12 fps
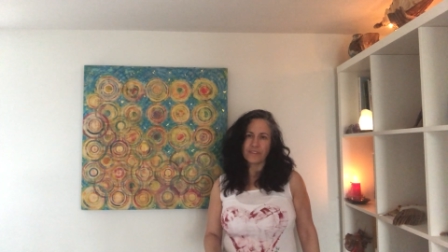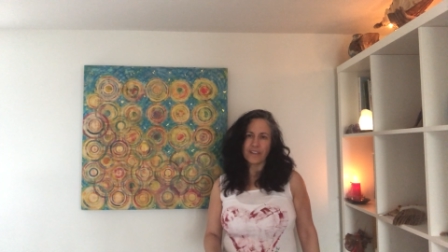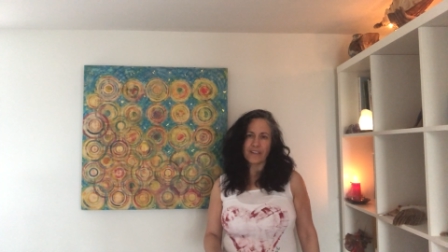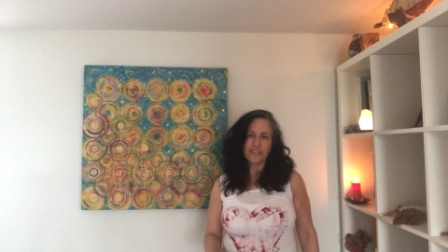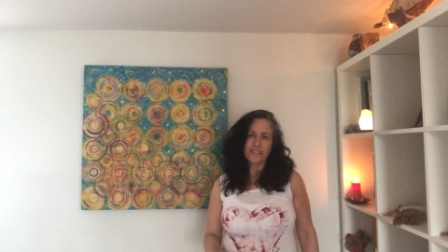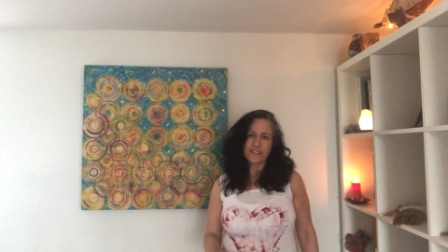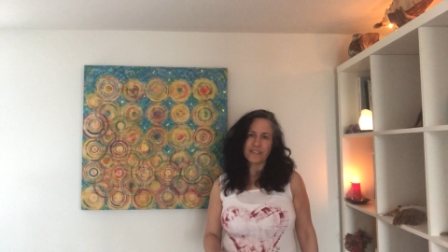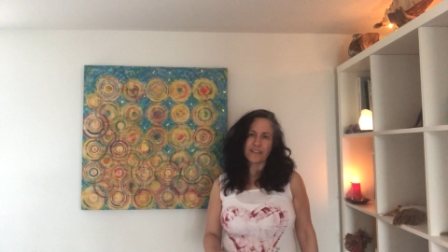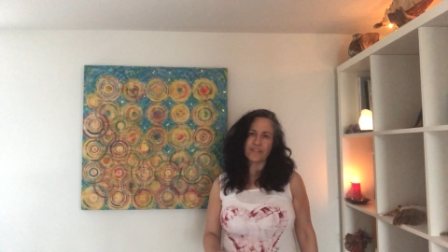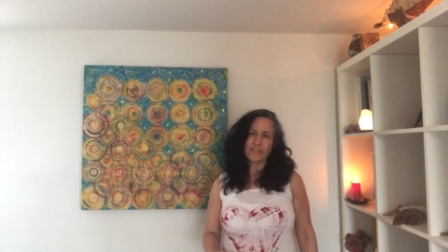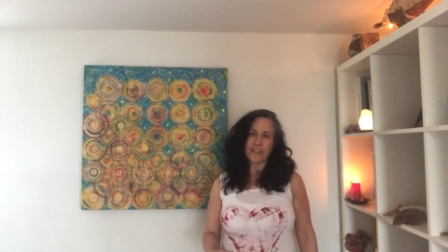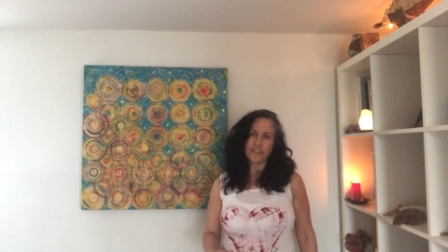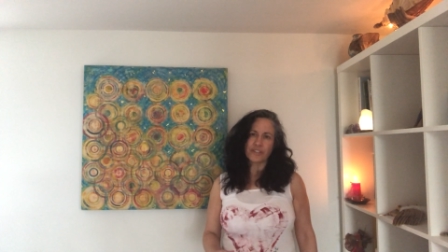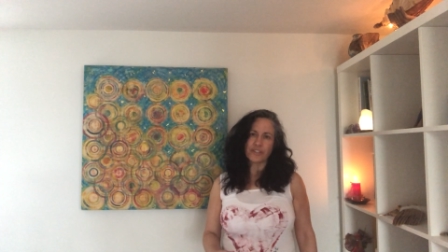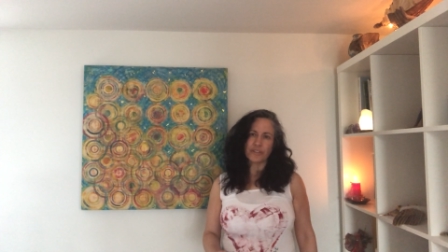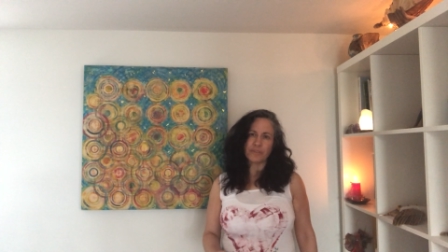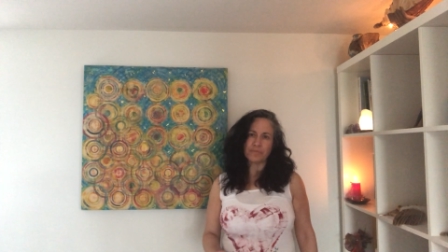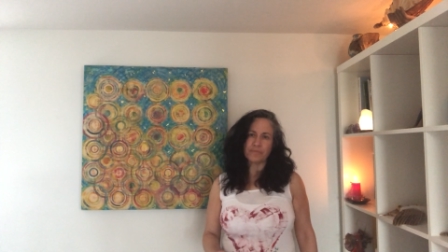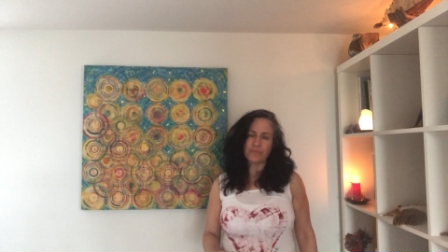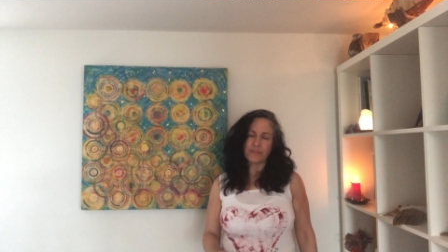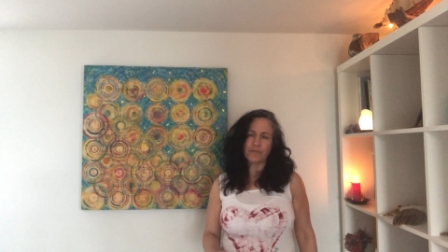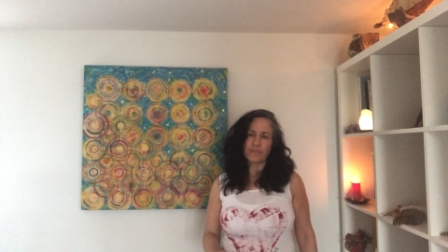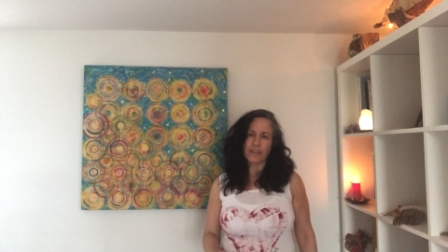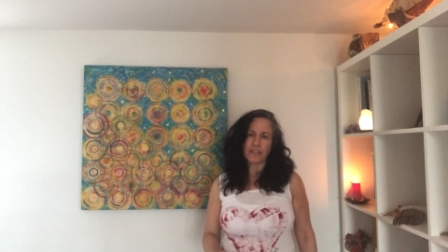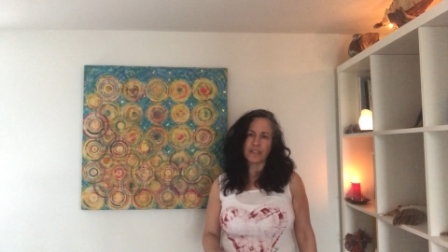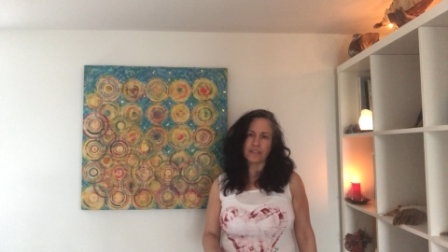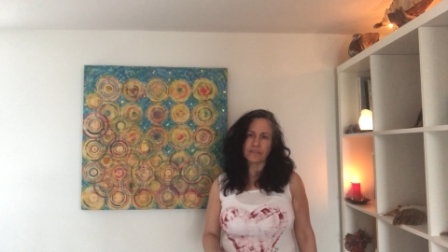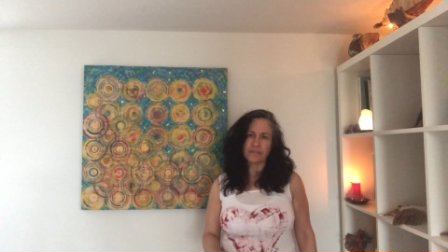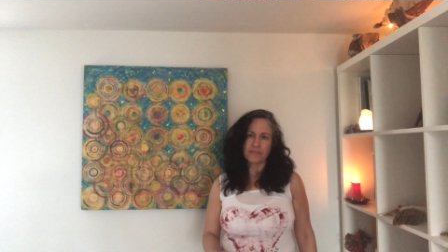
I just love that term, inviting.